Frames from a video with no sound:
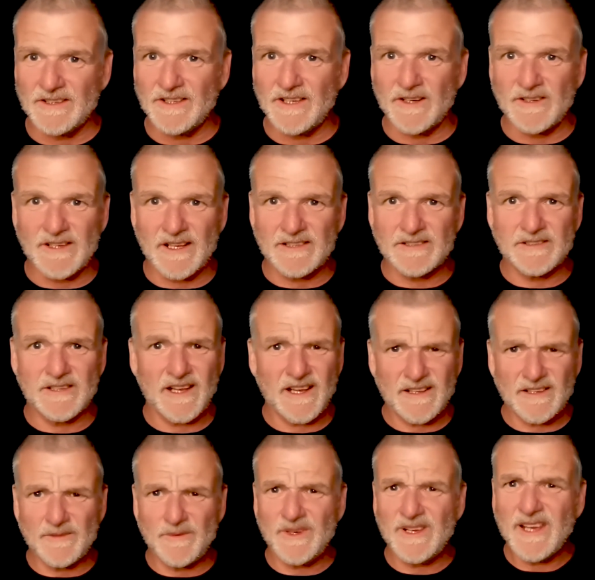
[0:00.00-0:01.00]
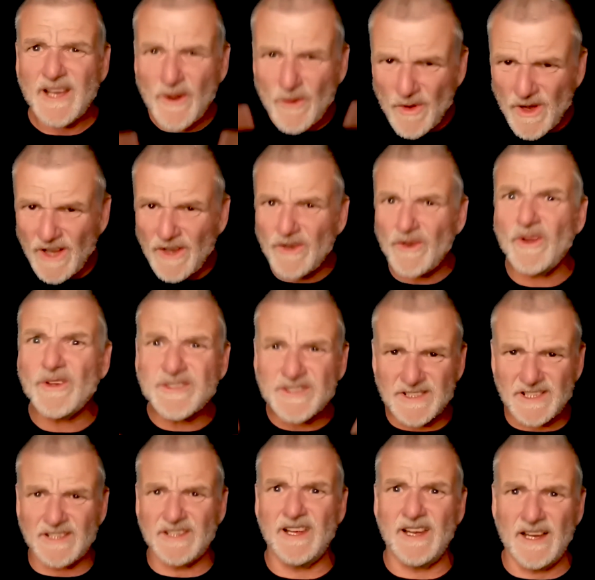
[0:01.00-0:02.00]
And we can get quite
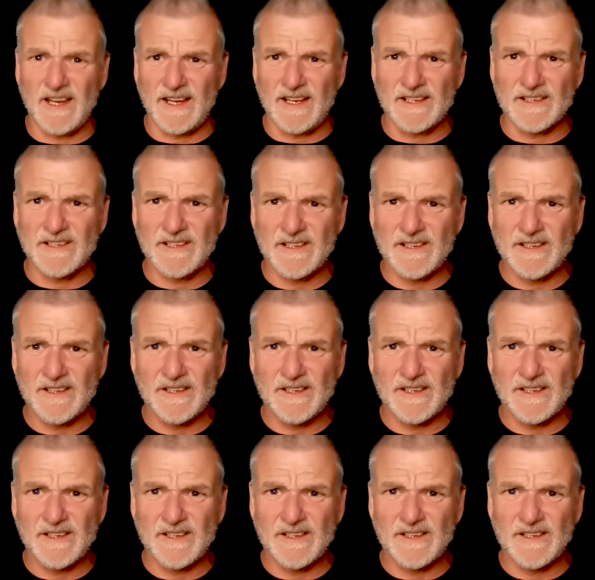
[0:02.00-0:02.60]
lost in that.